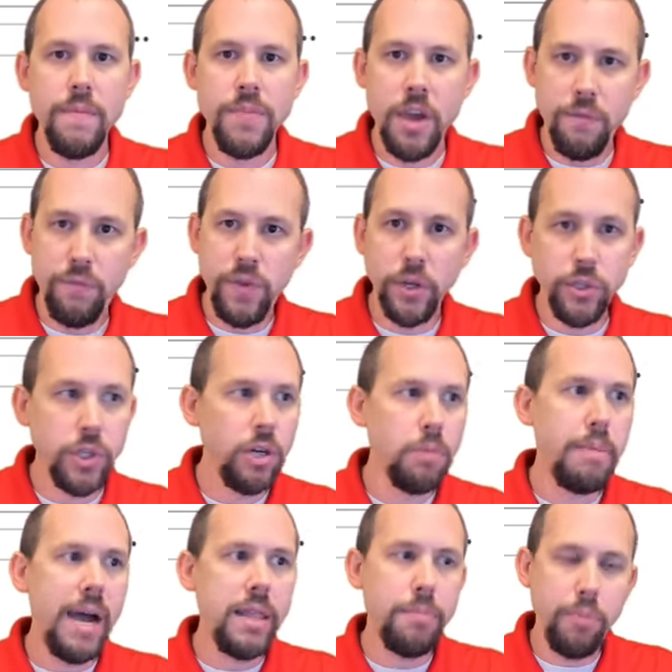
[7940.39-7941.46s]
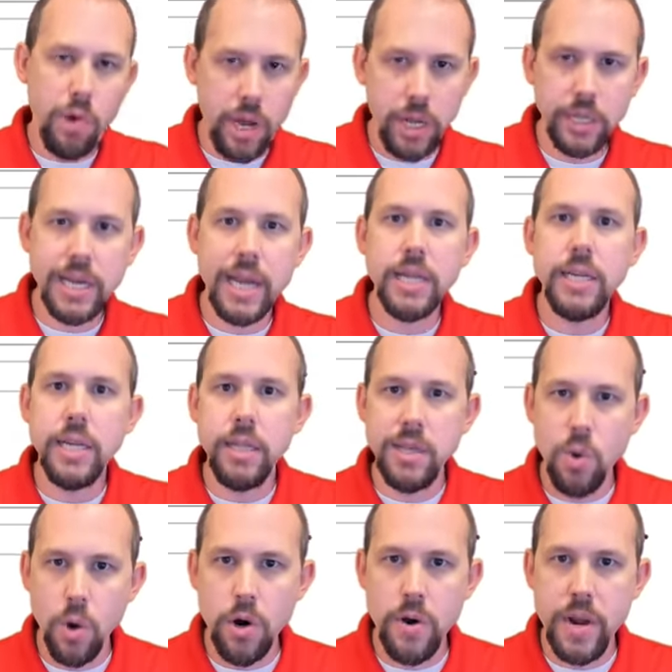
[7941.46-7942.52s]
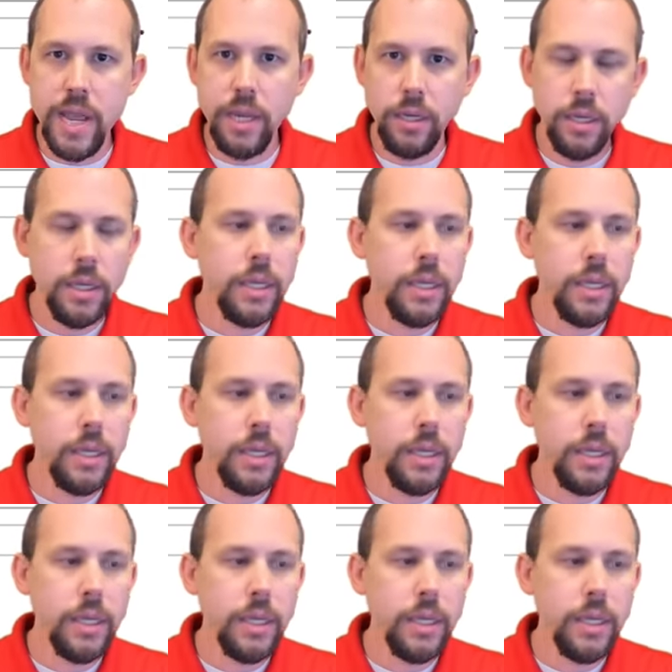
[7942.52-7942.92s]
a filter by the product ID and the order date.